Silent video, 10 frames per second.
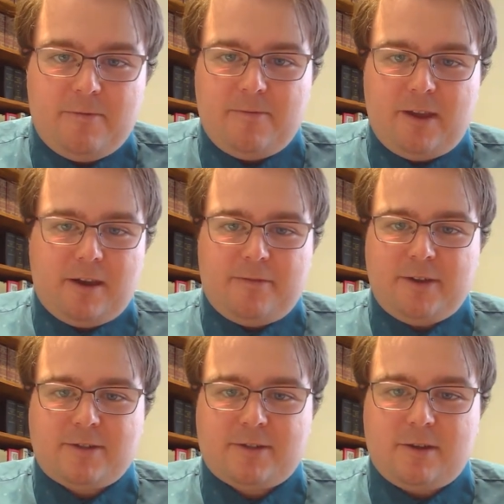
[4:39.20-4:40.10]
None of
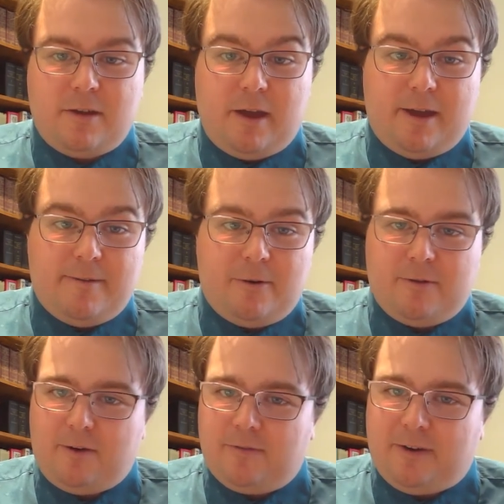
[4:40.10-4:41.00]
us,
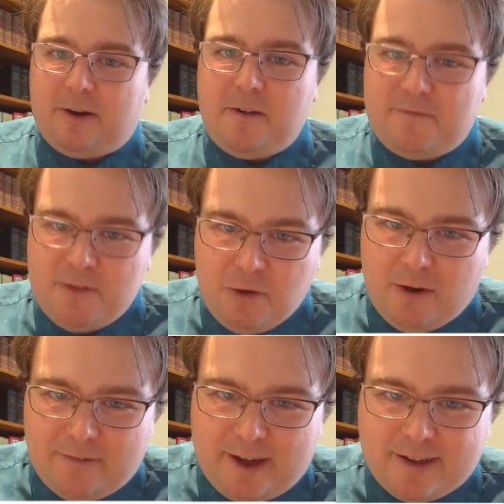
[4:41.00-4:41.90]
or very few
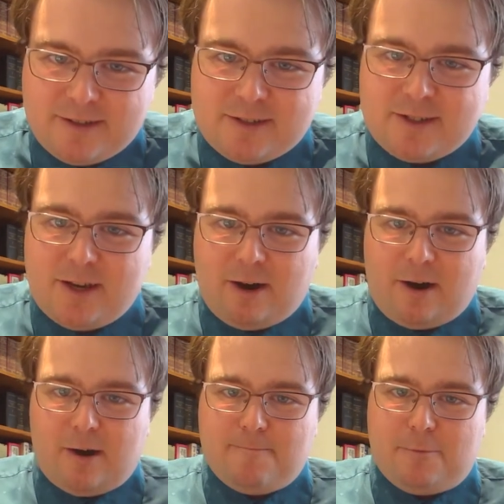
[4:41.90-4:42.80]
of us,
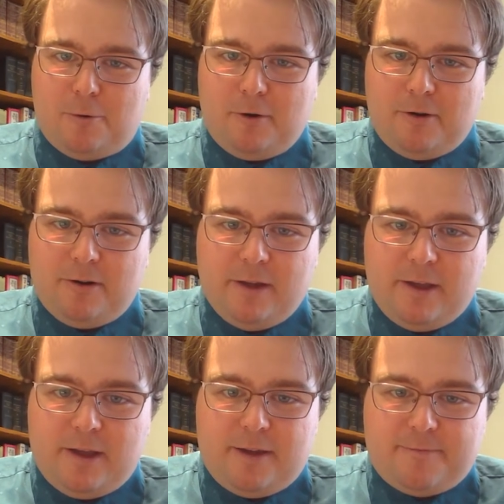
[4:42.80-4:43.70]
are born
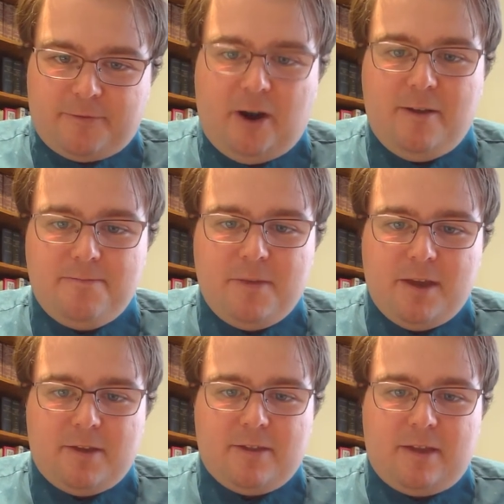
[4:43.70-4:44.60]
from
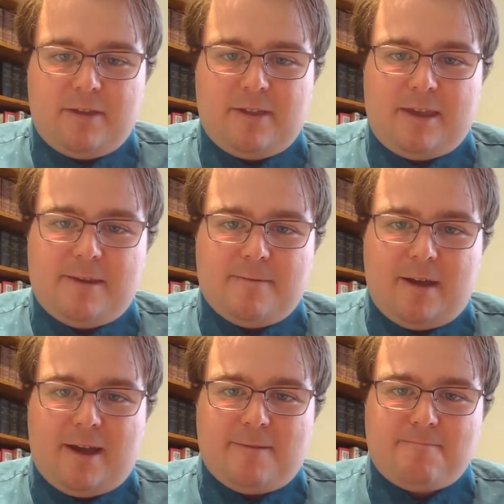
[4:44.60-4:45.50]
the
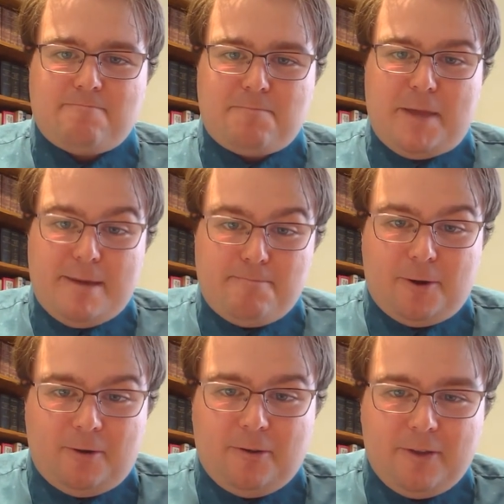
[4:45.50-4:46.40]

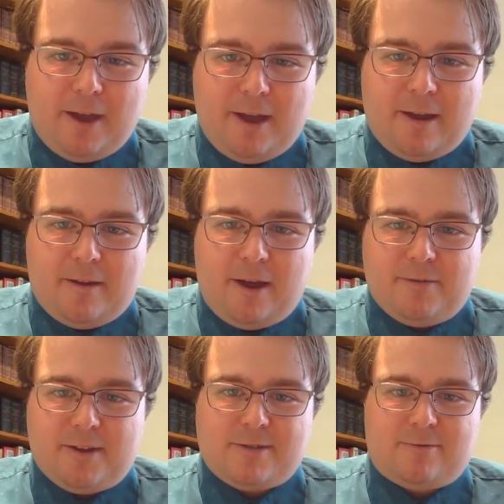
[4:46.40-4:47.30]
people
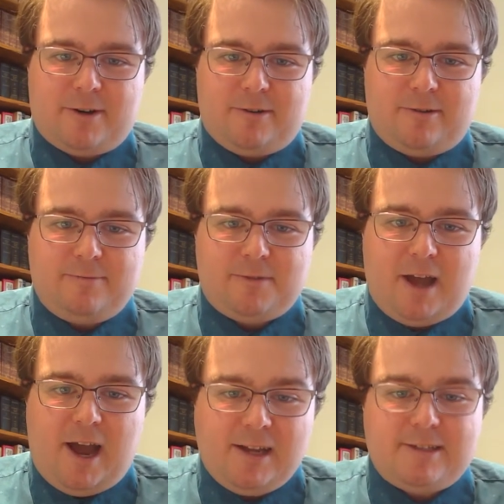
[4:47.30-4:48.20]
of Israel,
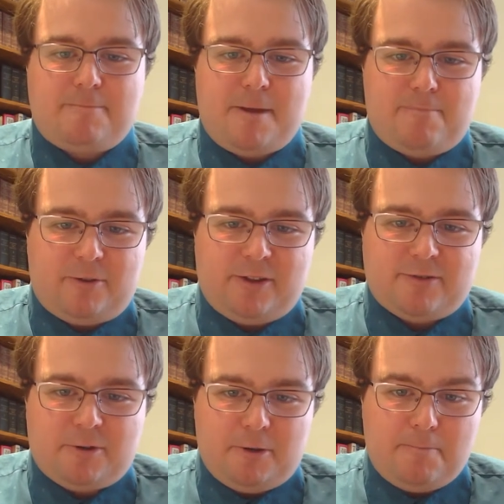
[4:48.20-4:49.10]
God's people
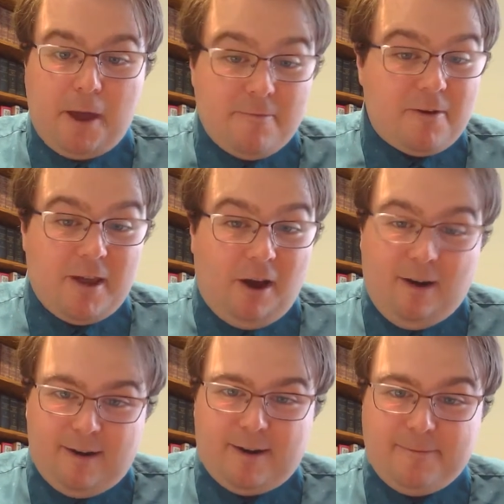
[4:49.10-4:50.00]
Israel, but we
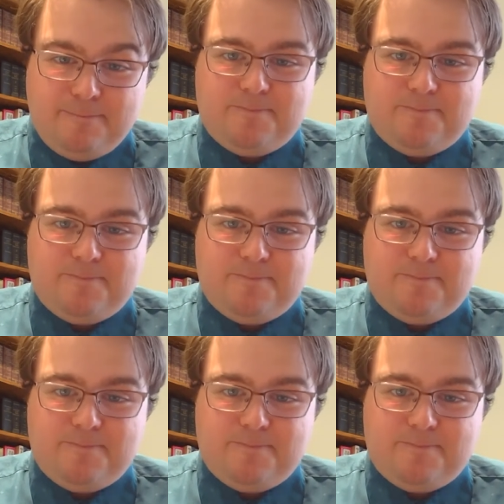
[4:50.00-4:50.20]
are